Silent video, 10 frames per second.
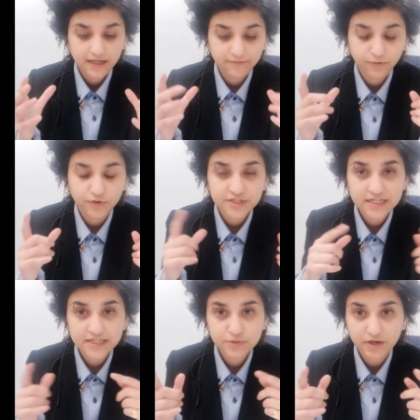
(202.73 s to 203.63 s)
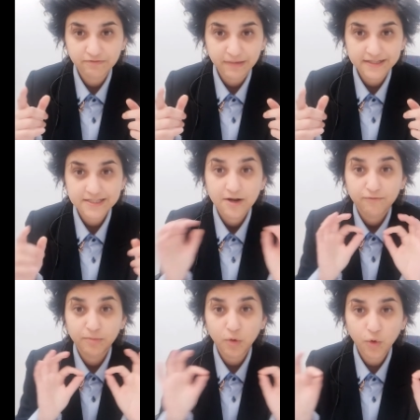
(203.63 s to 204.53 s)
uh, for six to 12 months
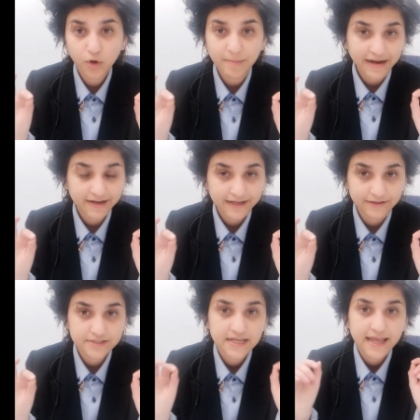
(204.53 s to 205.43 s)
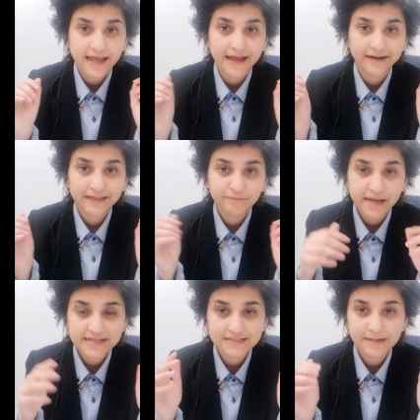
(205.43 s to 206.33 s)
from all bank accounts and give
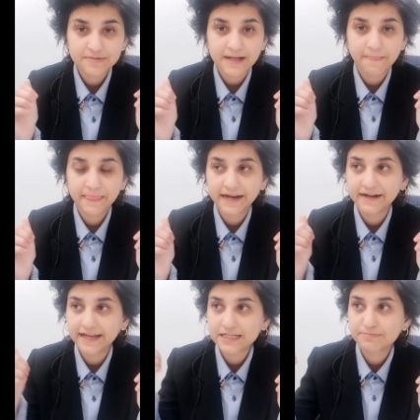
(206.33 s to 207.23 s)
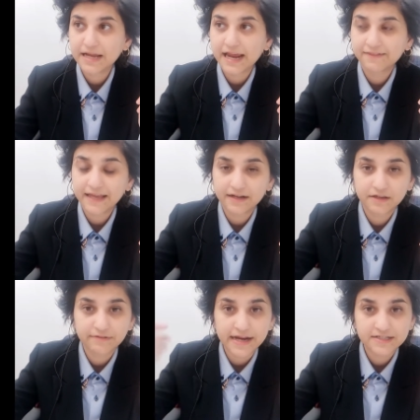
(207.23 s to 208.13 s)
pay slips and then explain
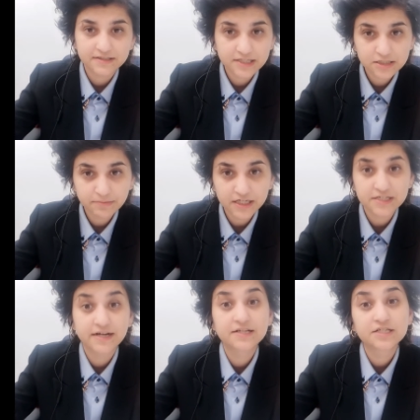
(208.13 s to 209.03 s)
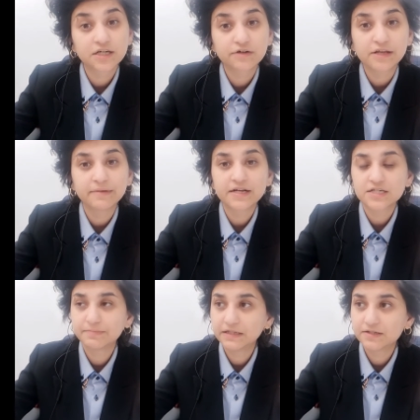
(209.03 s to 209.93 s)
that the rent is this much, tenancy
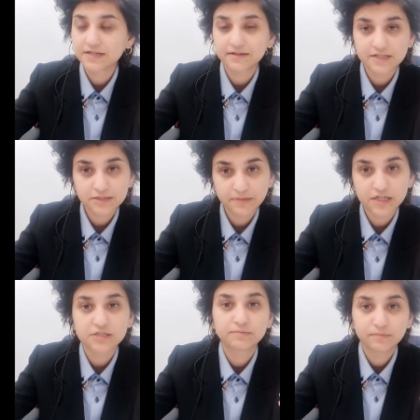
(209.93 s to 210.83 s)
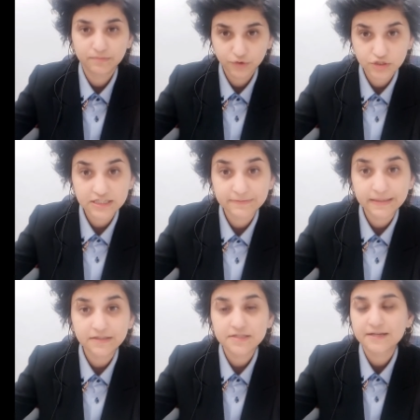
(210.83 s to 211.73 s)
agreement, bills are this much, utility
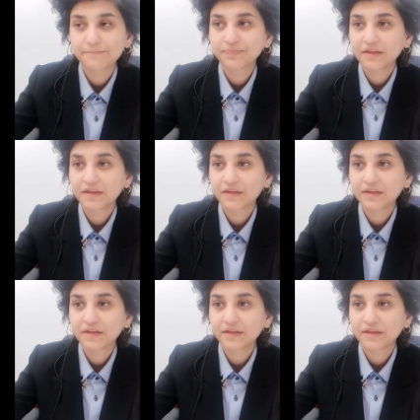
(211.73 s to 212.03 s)
bills,